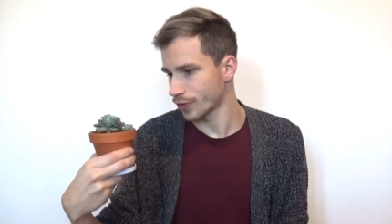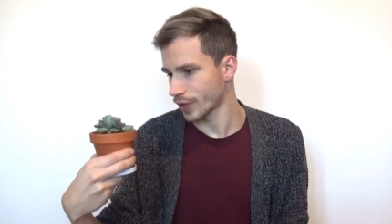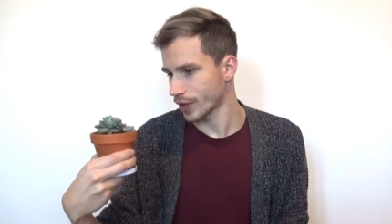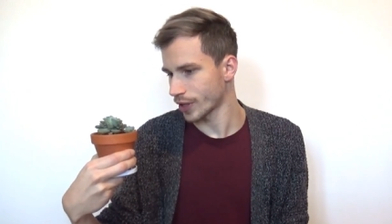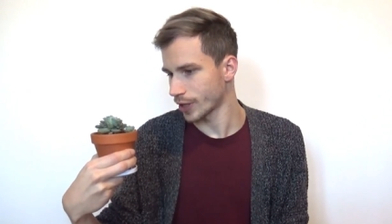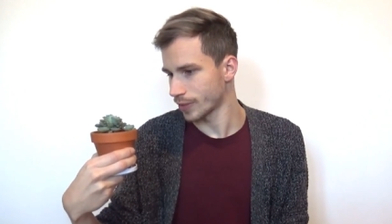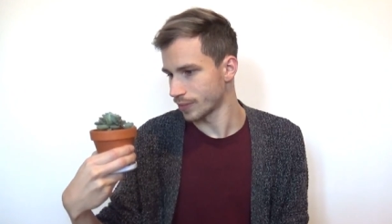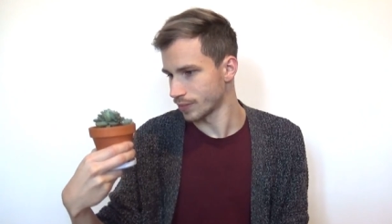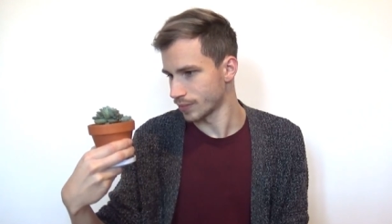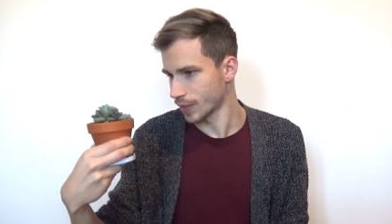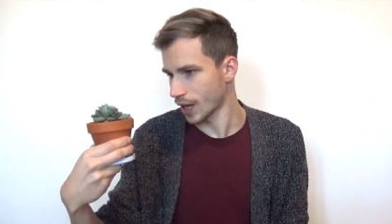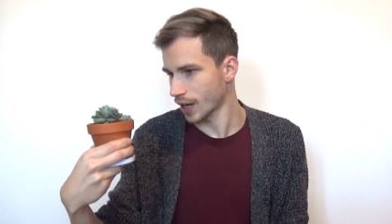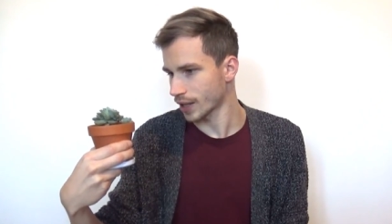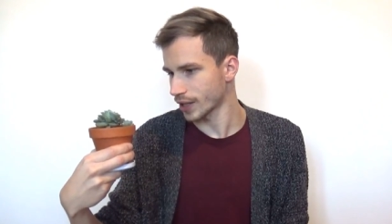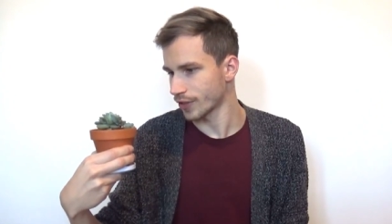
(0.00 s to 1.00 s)
very
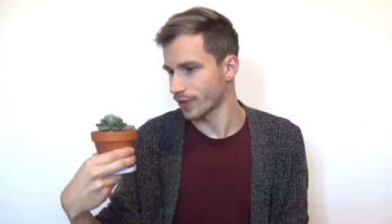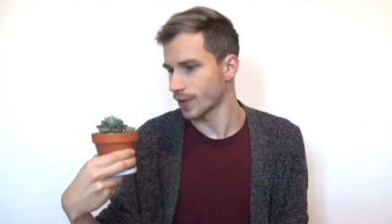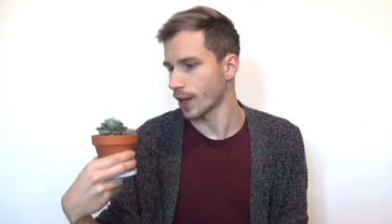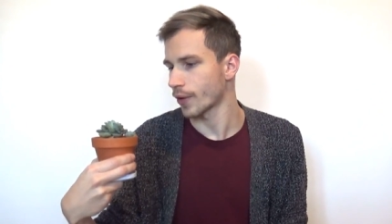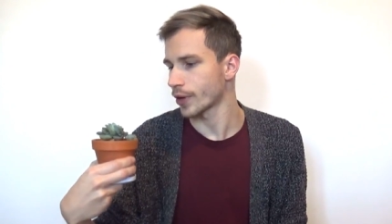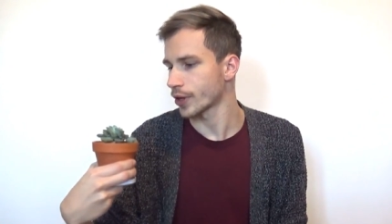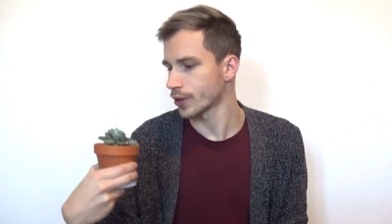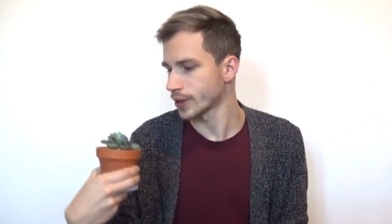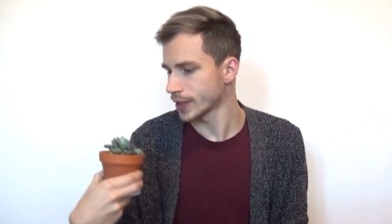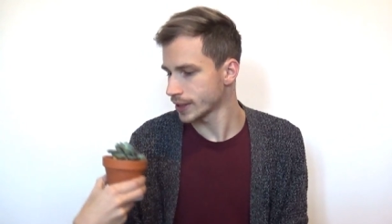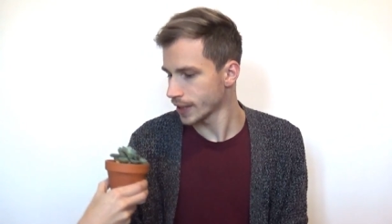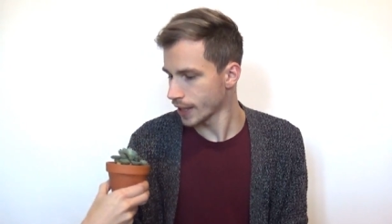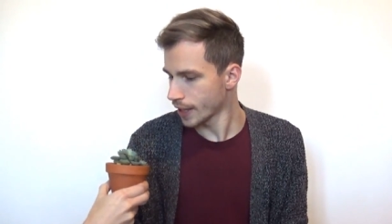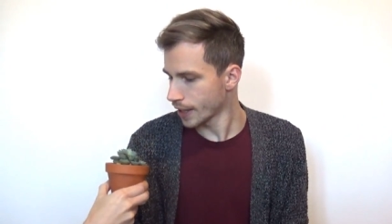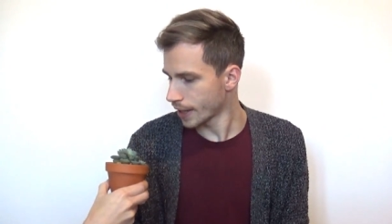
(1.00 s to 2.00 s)
ugly flower on
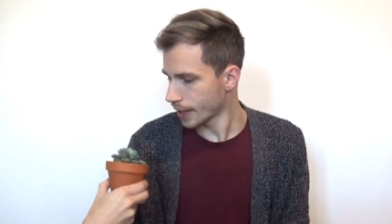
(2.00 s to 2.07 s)
it